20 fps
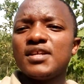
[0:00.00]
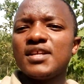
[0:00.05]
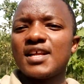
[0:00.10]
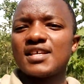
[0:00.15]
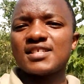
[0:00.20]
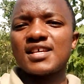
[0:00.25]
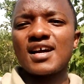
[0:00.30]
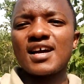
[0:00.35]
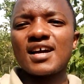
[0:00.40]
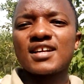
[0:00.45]

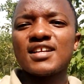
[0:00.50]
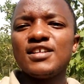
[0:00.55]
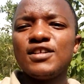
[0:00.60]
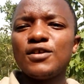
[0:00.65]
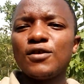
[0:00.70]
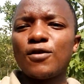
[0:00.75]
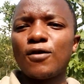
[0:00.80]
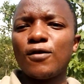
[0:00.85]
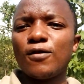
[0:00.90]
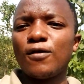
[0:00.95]
as a
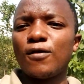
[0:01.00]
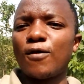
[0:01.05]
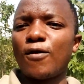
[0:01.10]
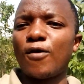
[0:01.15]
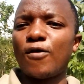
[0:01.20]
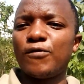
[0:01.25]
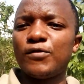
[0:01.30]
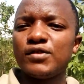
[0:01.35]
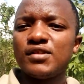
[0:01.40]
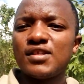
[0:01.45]
clinical
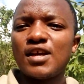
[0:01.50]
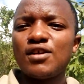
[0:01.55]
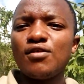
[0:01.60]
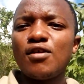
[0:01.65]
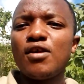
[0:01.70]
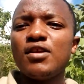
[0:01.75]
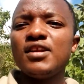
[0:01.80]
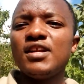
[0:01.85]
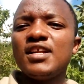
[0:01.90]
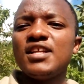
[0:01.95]
officer,
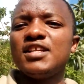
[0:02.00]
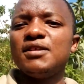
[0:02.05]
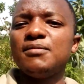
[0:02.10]
you're only